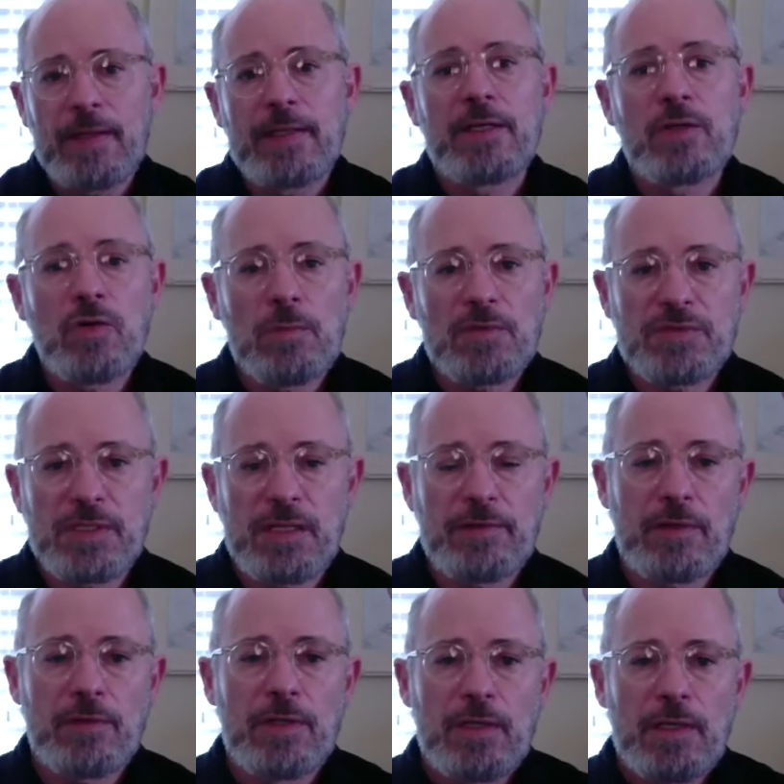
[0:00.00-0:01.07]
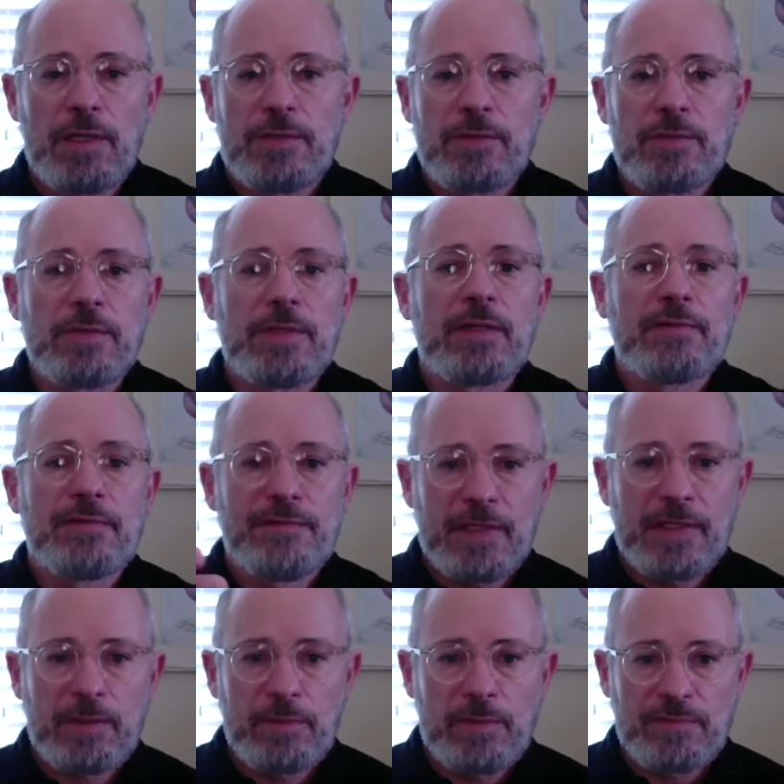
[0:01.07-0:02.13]
in a normal scenario, you get infected
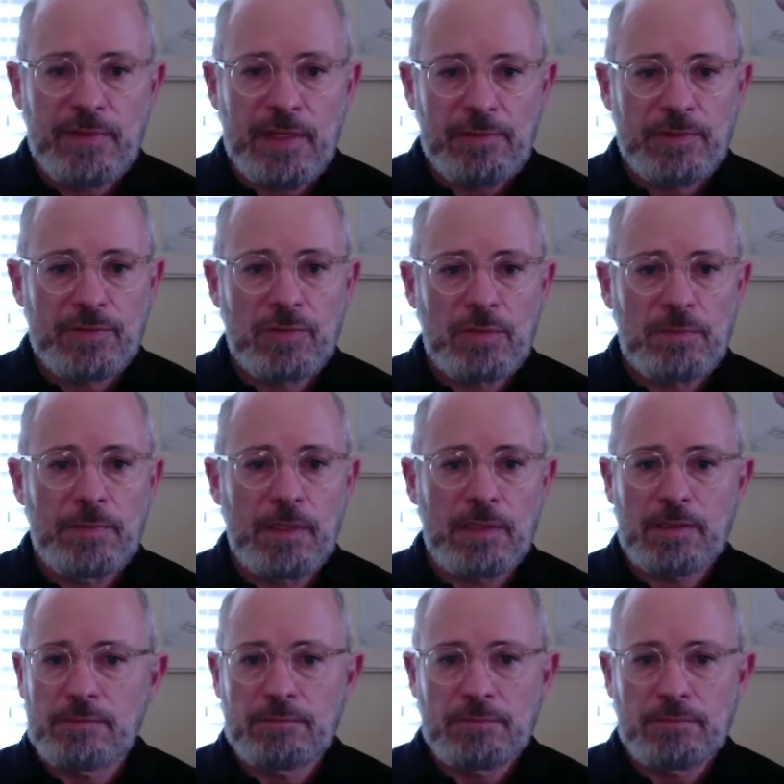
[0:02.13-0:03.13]
with a virus or a bug,